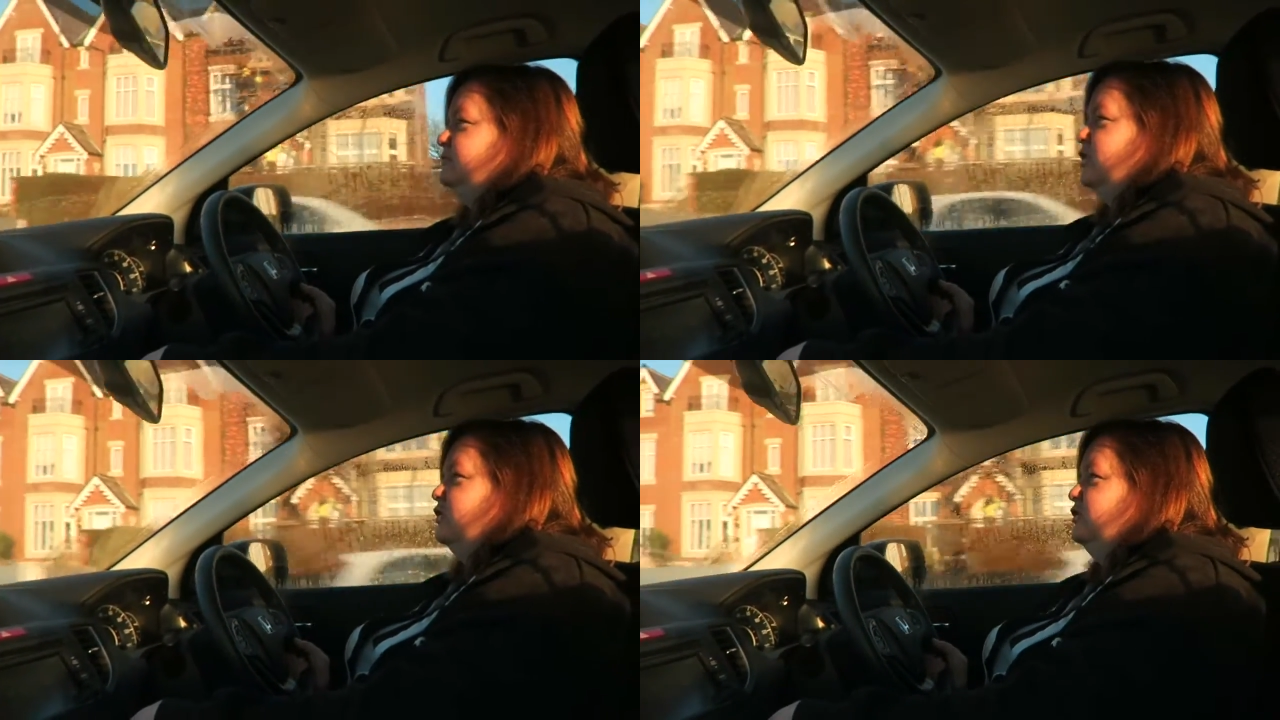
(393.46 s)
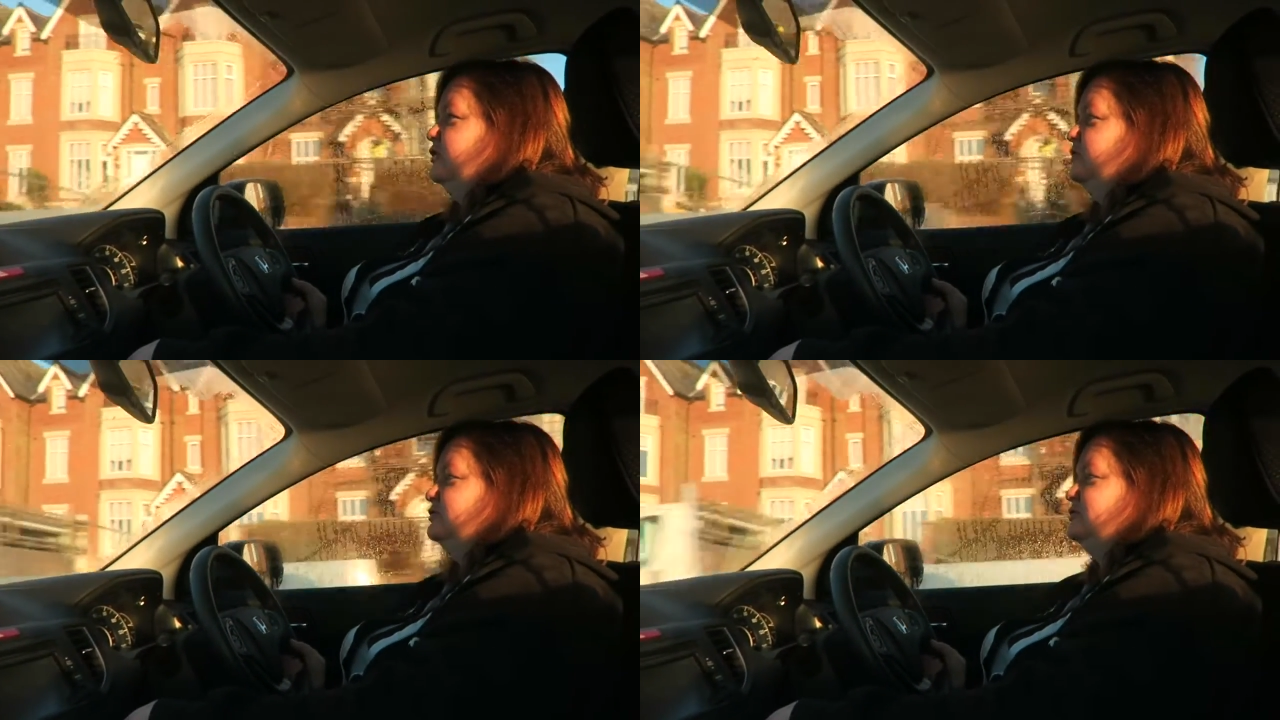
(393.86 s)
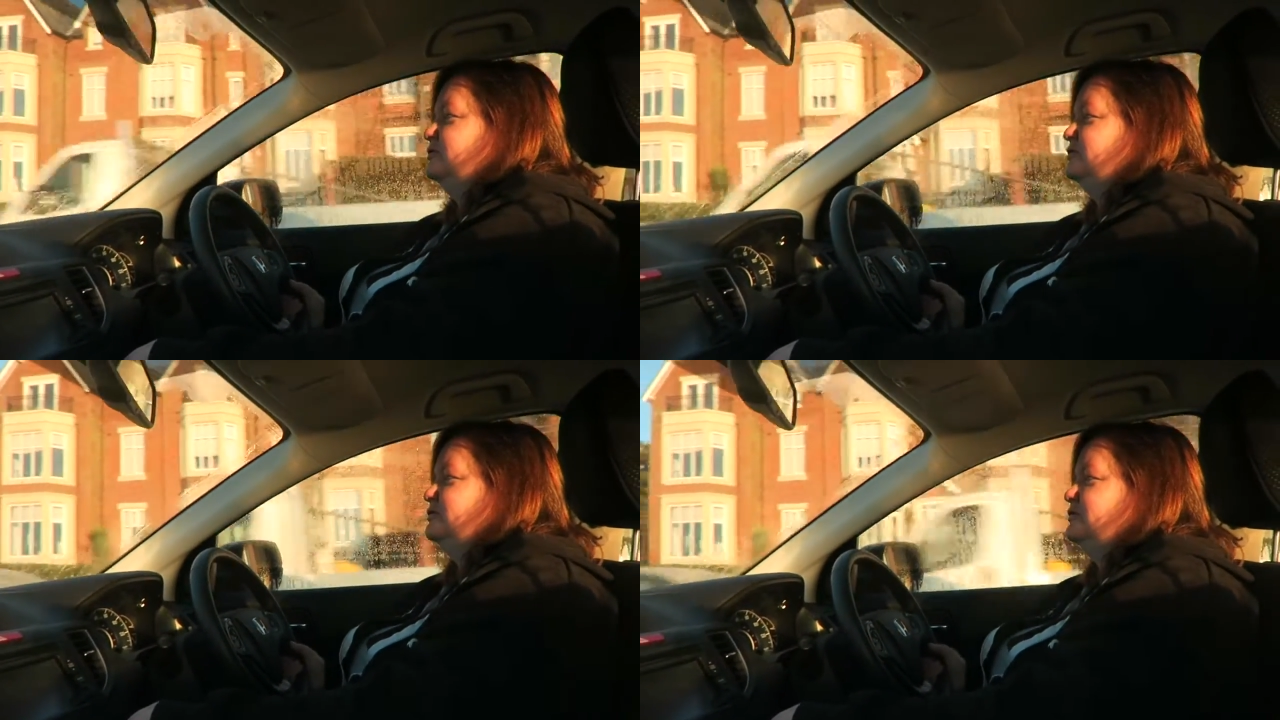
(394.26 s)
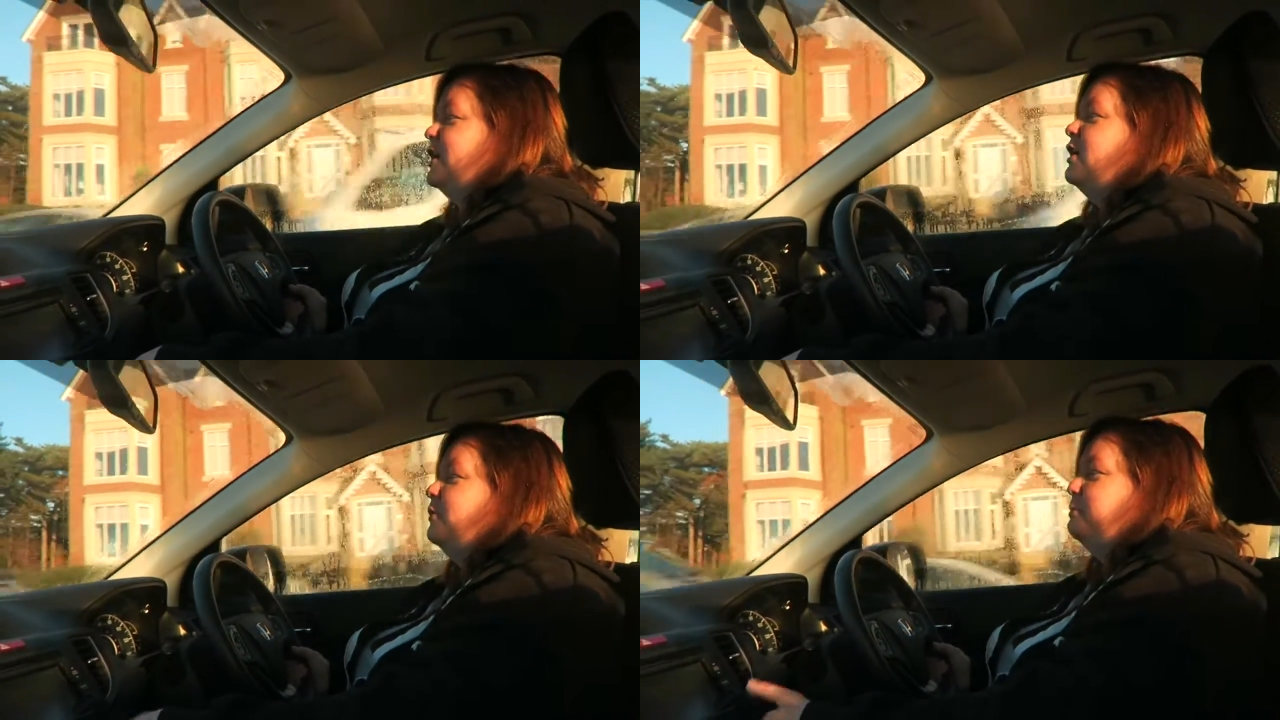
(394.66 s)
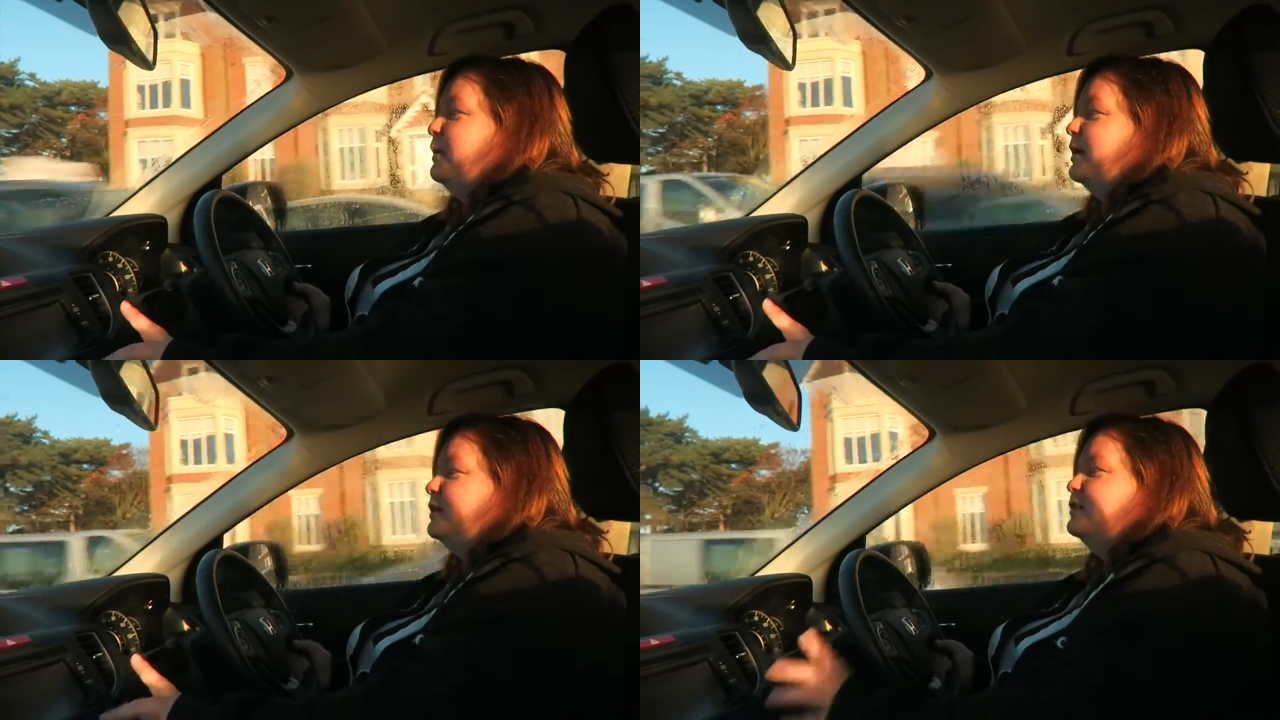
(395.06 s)
Dog.
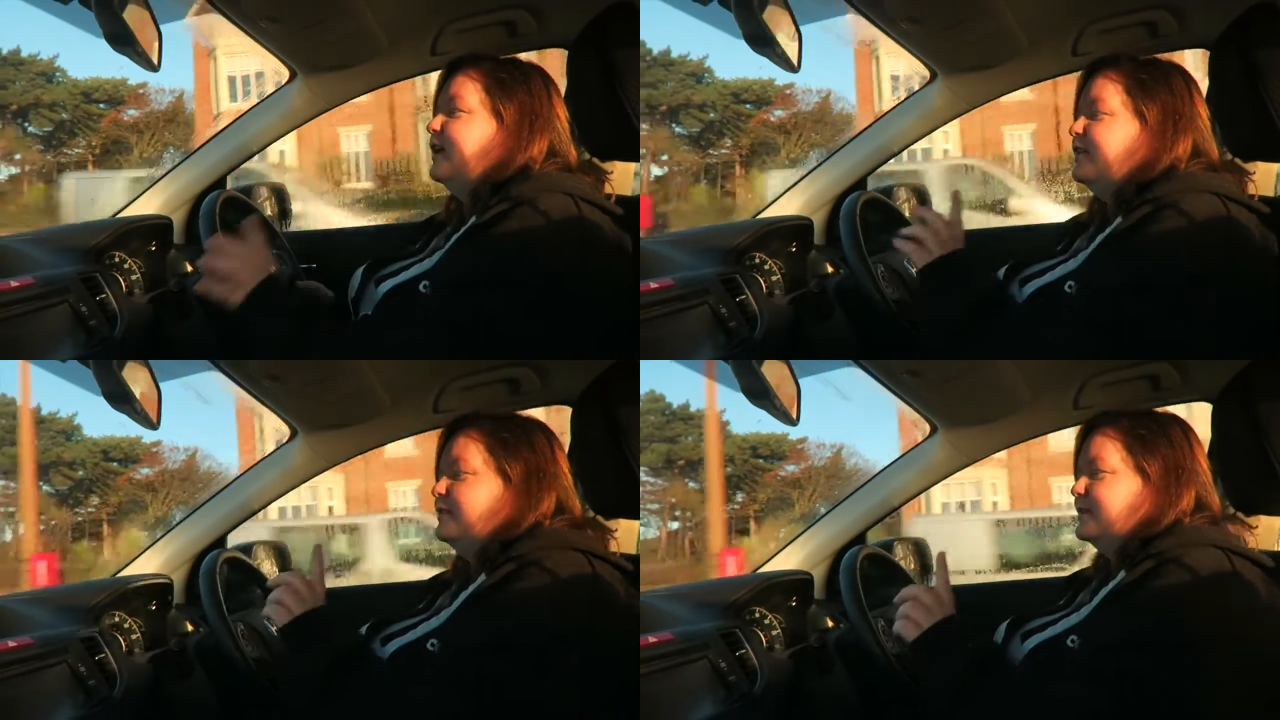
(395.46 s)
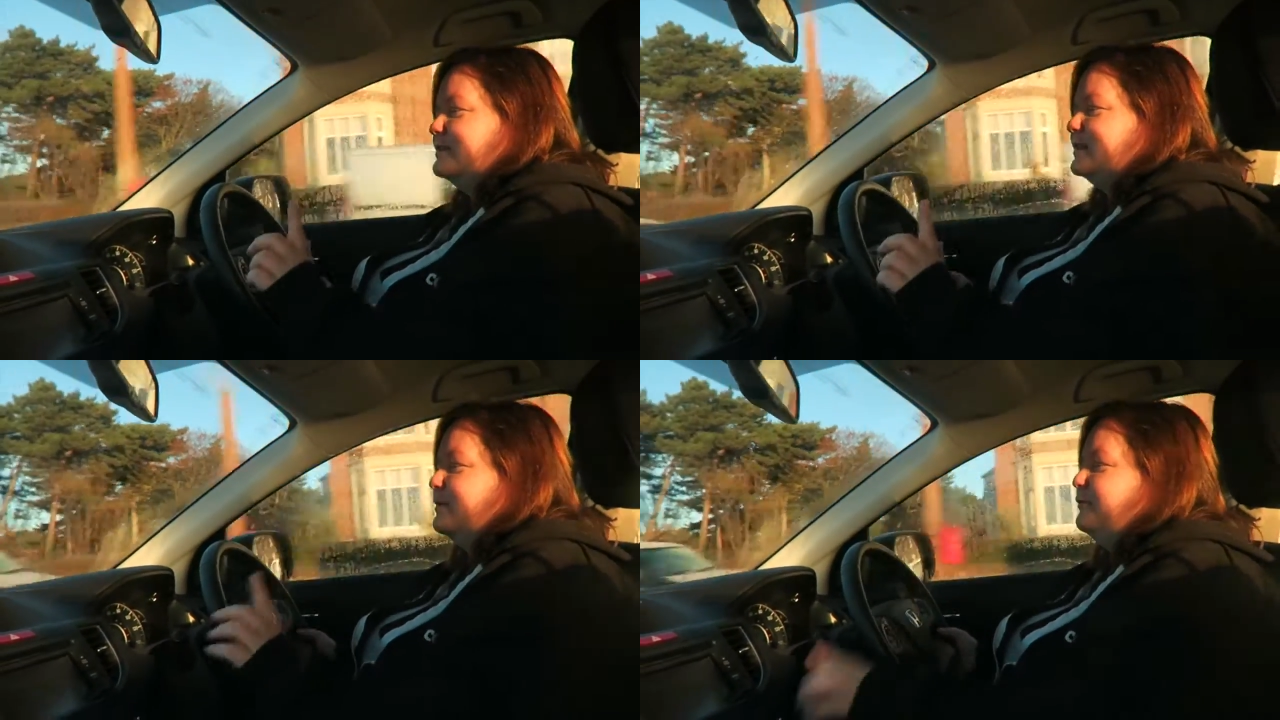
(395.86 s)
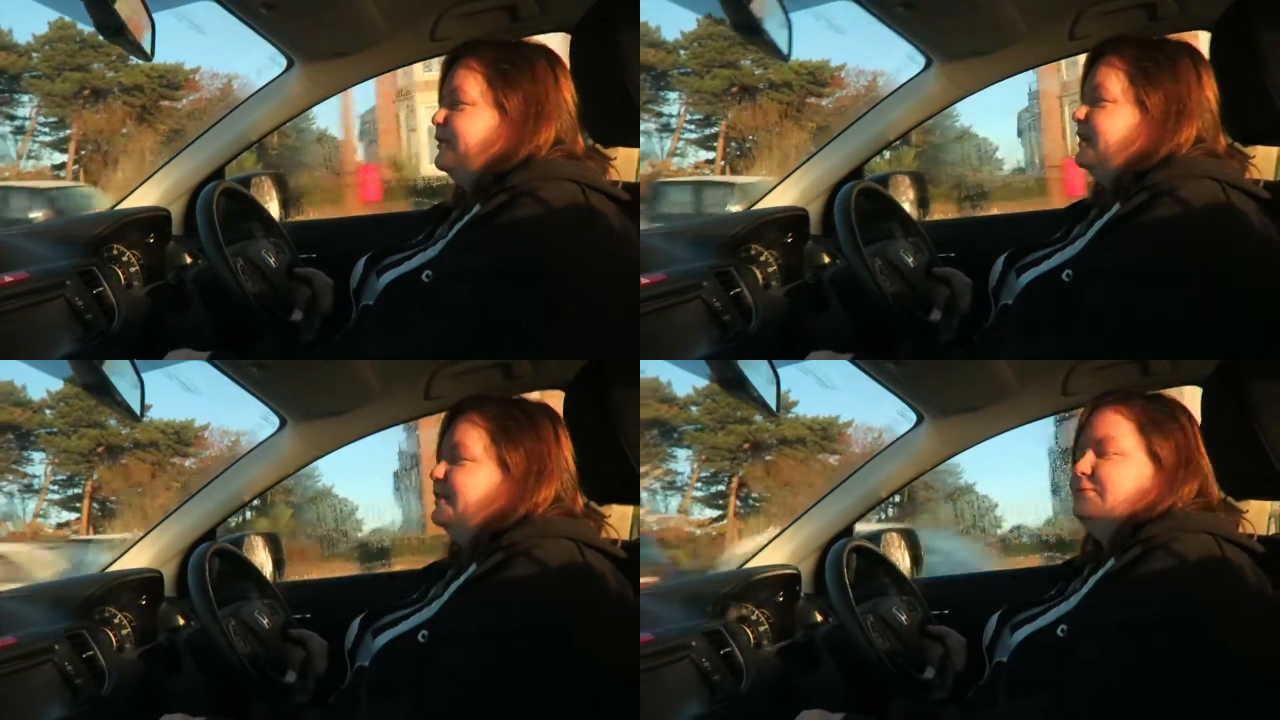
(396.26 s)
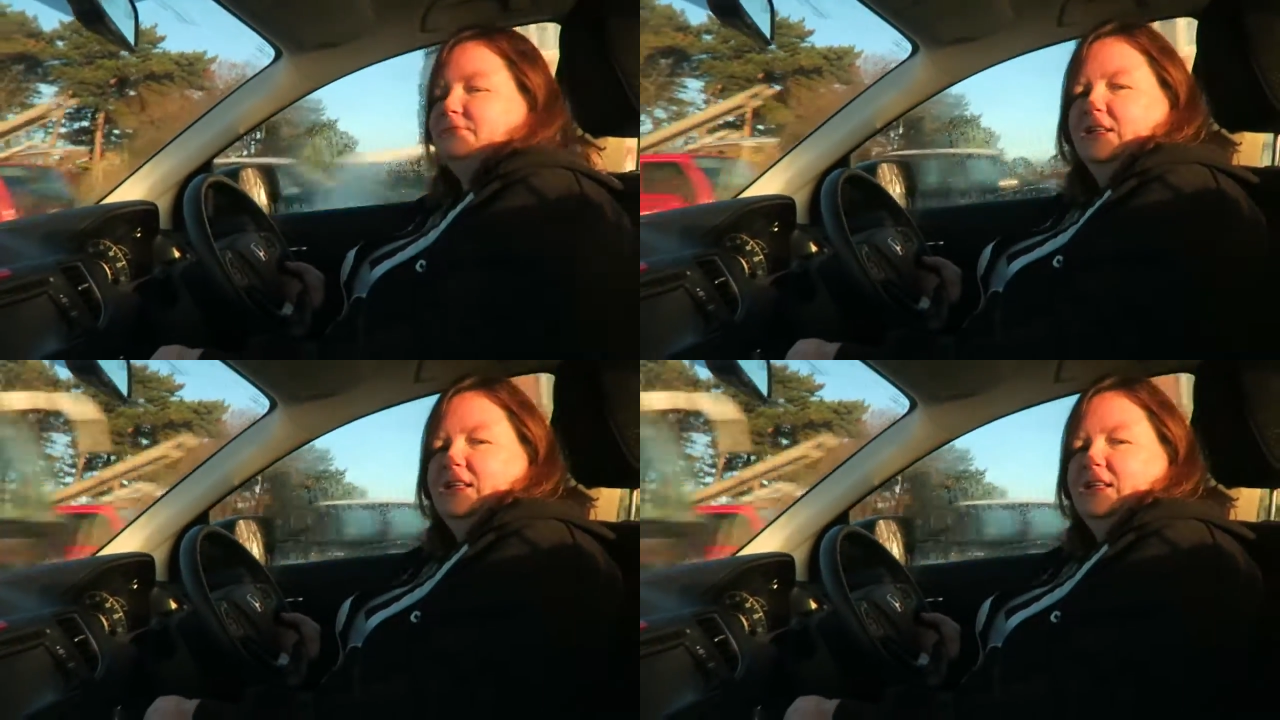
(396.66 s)
But at this time of year,